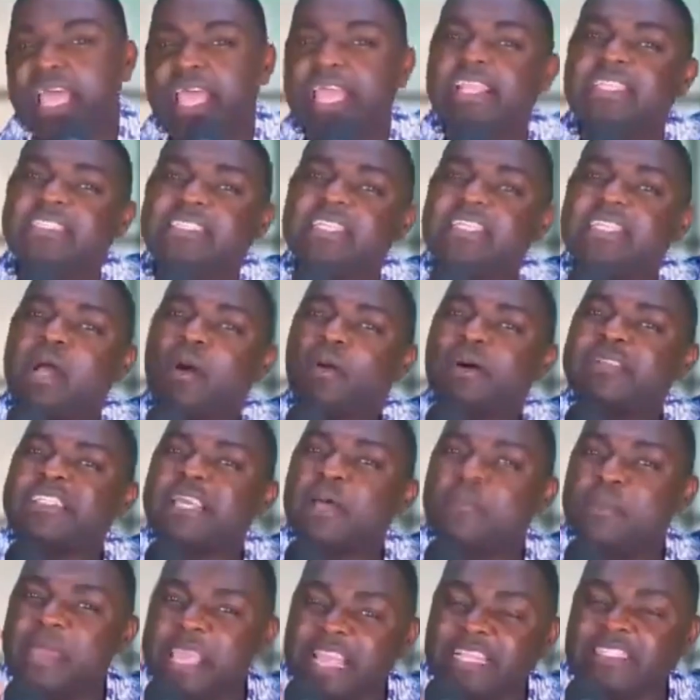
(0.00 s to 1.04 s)
And there was
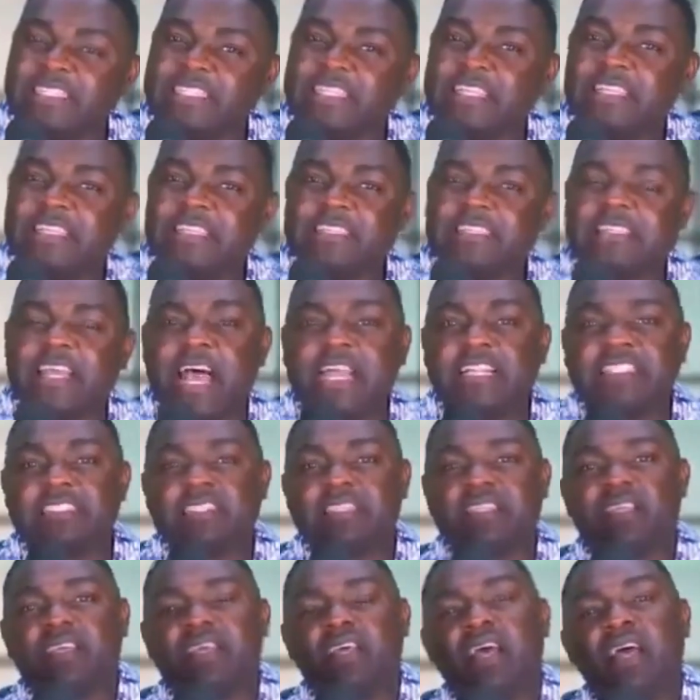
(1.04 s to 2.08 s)
a meeting
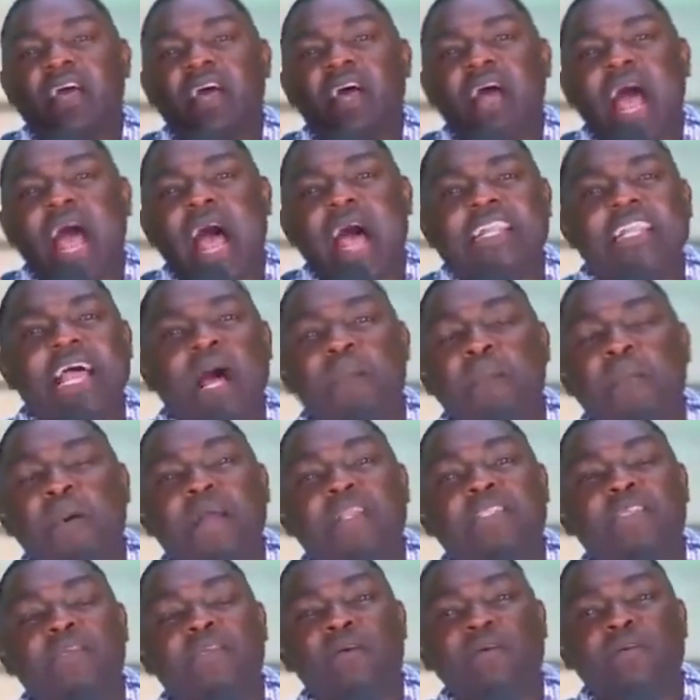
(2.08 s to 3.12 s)
that at that
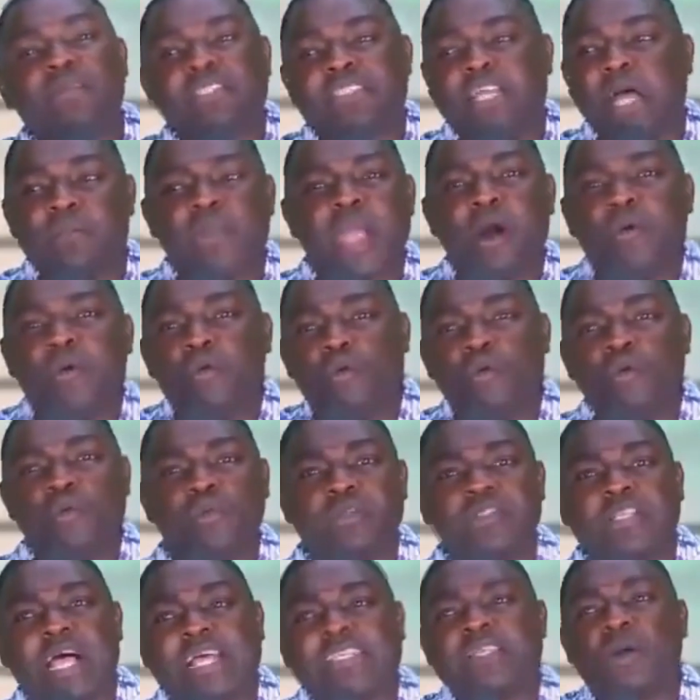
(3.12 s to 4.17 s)
point, you know, Samia
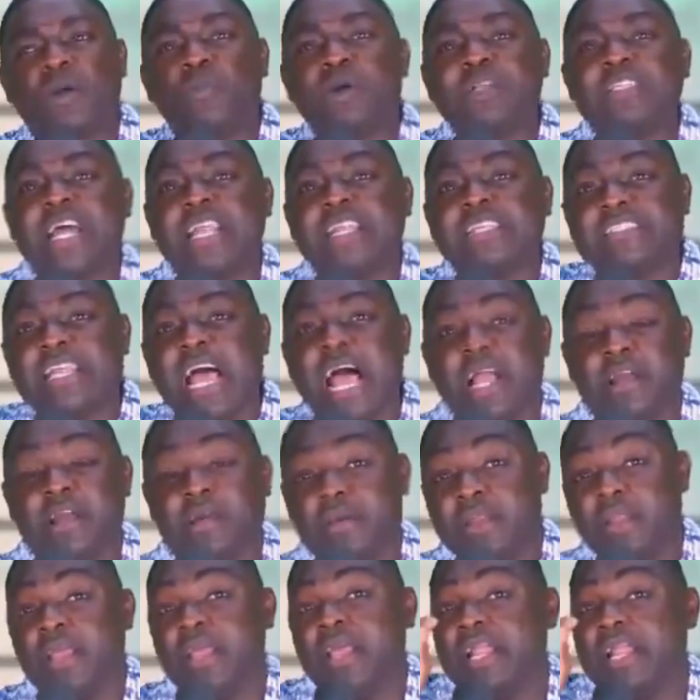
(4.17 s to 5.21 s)
Wuku say Asamoah is angry.